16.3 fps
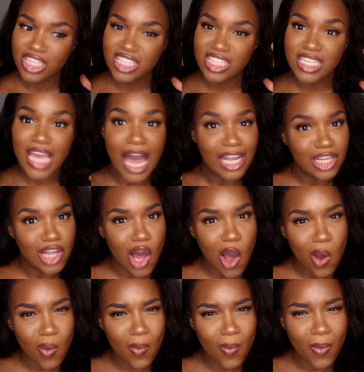
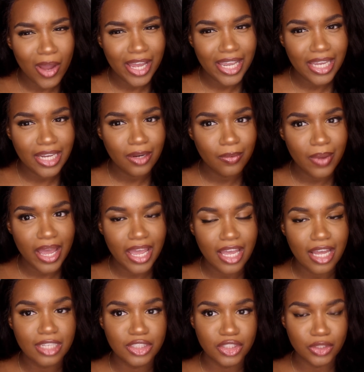yellow in a
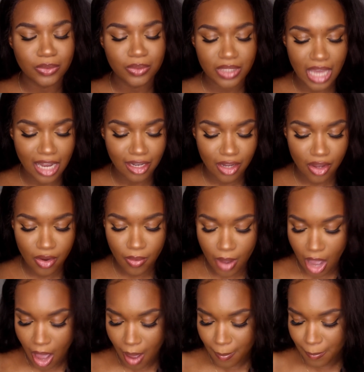way, too
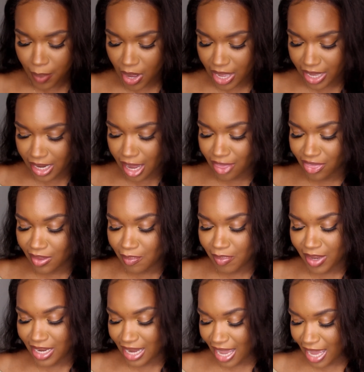yellow, but the
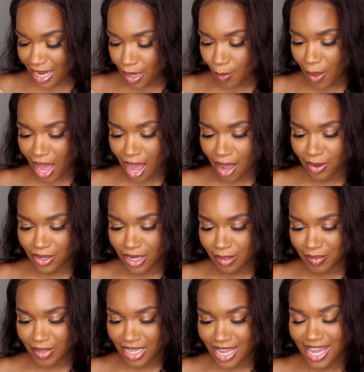banana
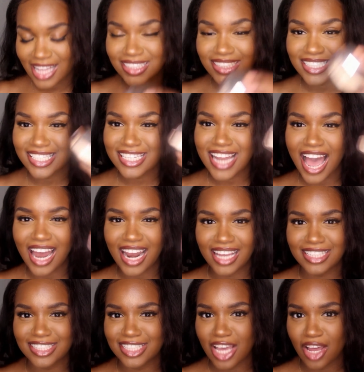powder, because it's not
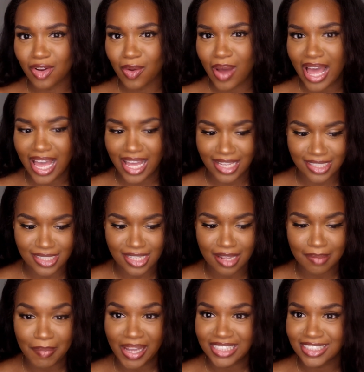as yellow as
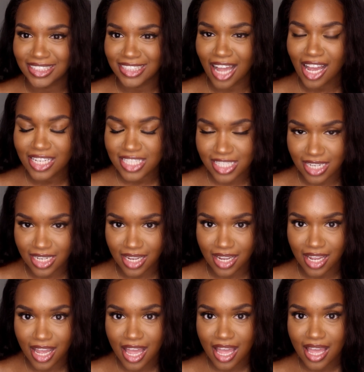my
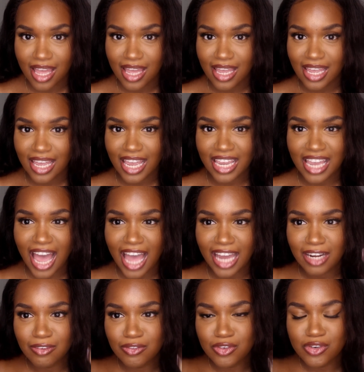Sasha, it
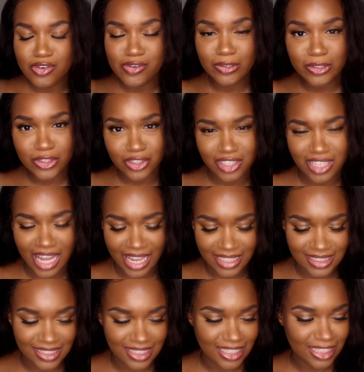kind of
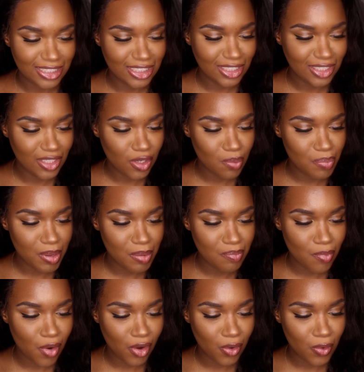neutralized it. It's a little
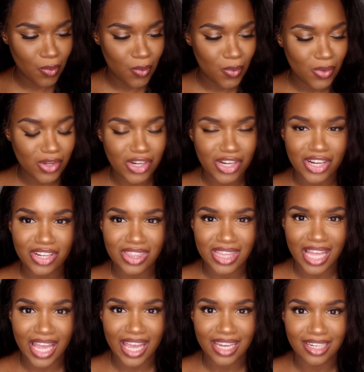bit more cooler
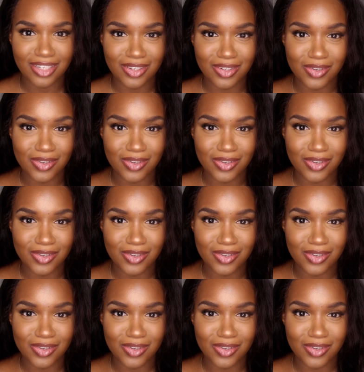than